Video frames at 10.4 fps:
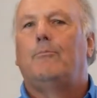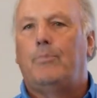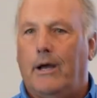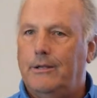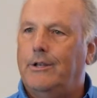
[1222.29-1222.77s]

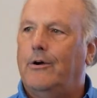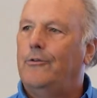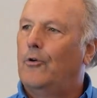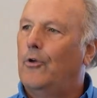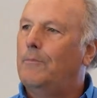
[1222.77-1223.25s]
But, you know,
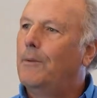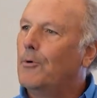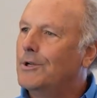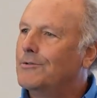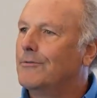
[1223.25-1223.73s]
his only
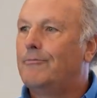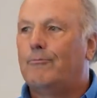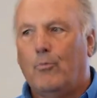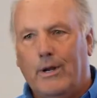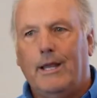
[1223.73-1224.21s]
memories of
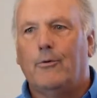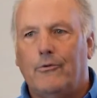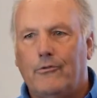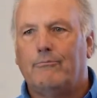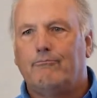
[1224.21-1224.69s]
when he
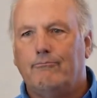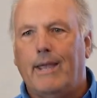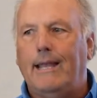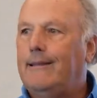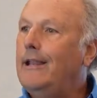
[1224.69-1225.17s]
was
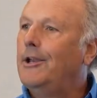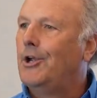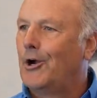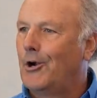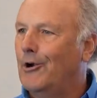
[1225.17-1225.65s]
18 and
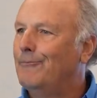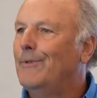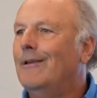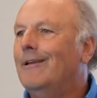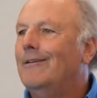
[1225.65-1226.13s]
younger.
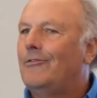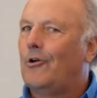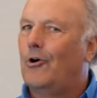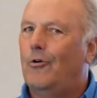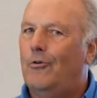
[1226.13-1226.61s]

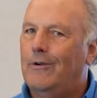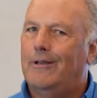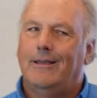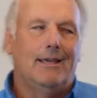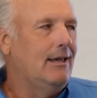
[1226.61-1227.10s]
So
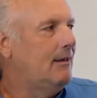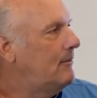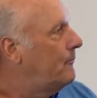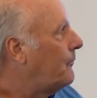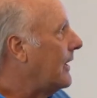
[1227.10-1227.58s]

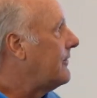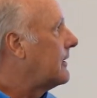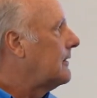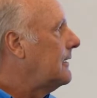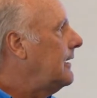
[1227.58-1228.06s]
he
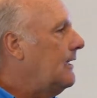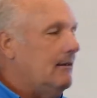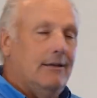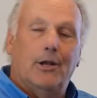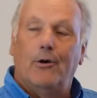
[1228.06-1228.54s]
basically,
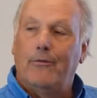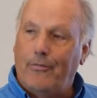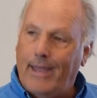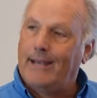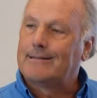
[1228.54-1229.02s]
you know,
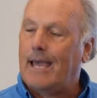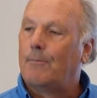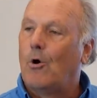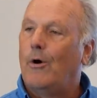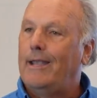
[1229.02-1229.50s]
things
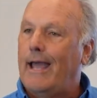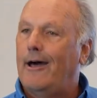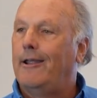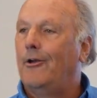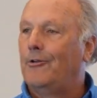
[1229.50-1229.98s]
kept going
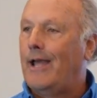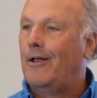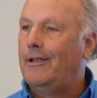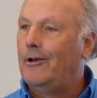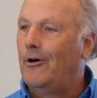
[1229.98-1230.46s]
downhill and
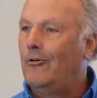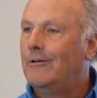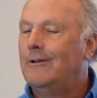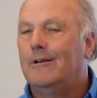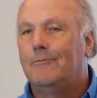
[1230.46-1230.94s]
downhill,
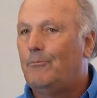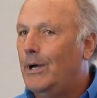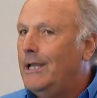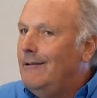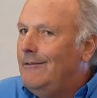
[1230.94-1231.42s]

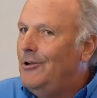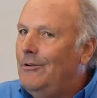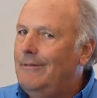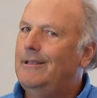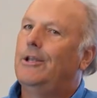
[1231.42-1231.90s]
but,
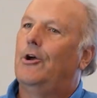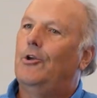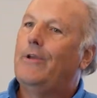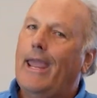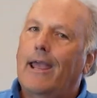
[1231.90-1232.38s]
you know,
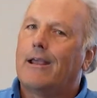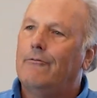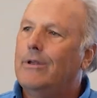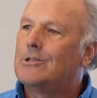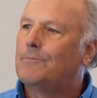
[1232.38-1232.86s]
you can't
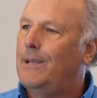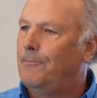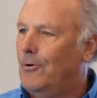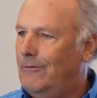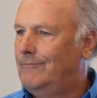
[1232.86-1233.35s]
convince
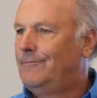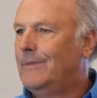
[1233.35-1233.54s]
people.